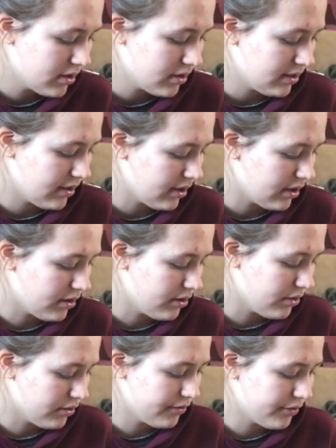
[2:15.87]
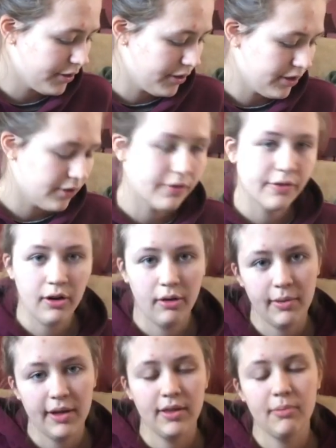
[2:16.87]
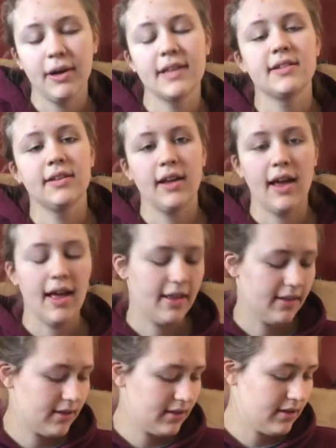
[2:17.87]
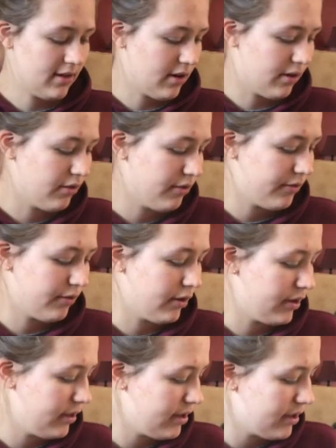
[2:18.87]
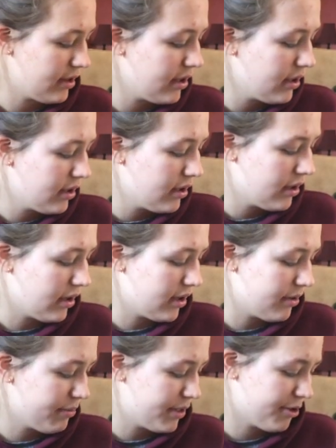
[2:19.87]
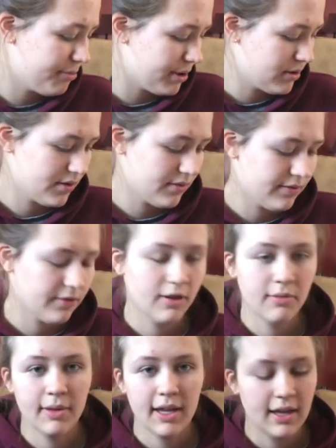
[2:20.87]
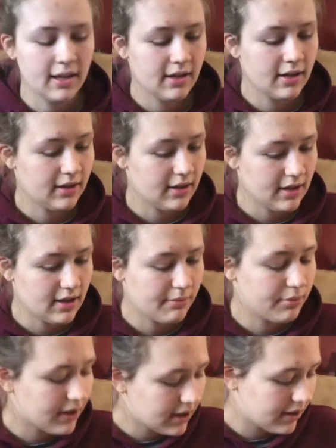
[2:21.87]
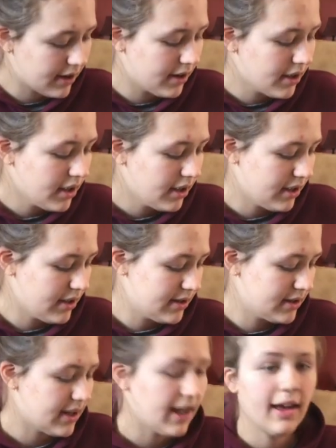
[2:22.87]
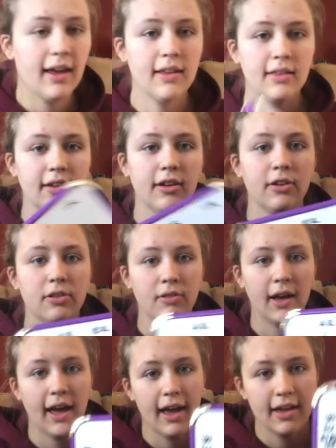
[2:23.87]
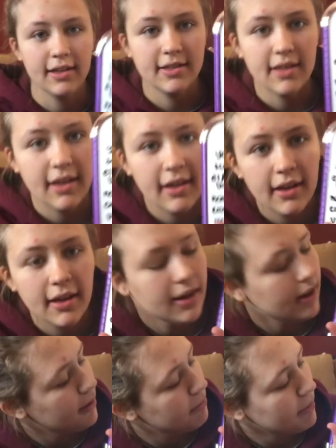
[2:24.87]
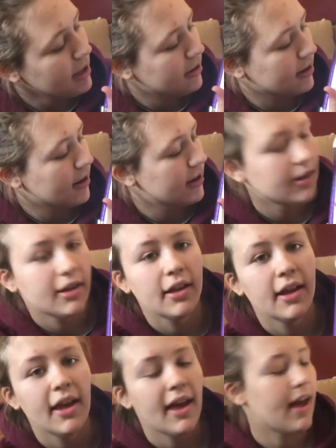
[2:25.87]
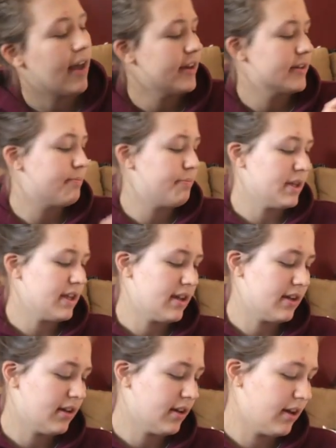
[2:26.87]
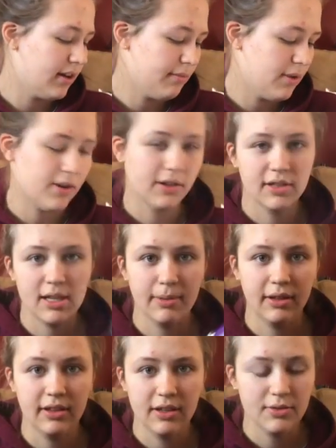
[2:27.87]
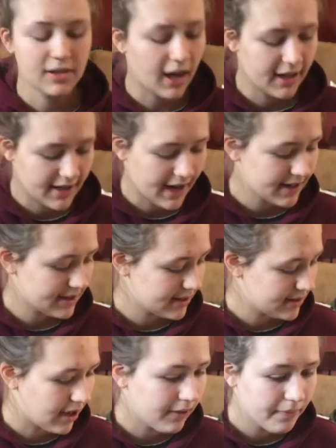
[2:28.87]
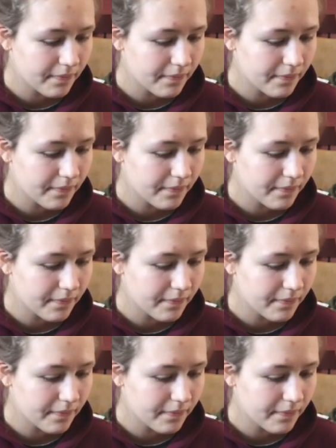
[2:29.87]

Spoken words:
the O for the yo form in the present and the O for the third person form in the preterite is A, the O has a macron, and B, you can typically use context to tell.